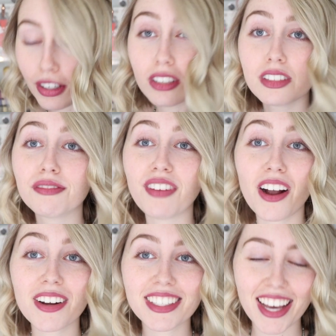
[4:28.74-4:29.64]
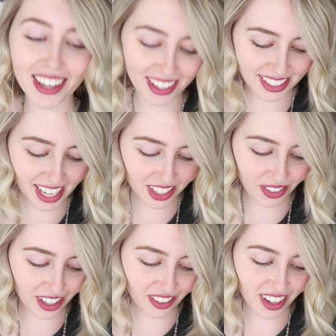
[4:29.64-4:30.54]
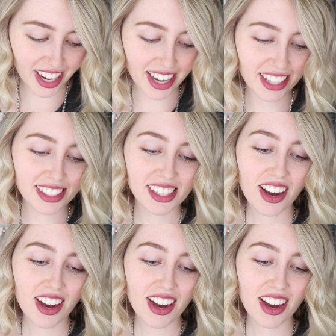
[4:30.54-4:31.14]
Fearsome Fairy Tales. That's what it was.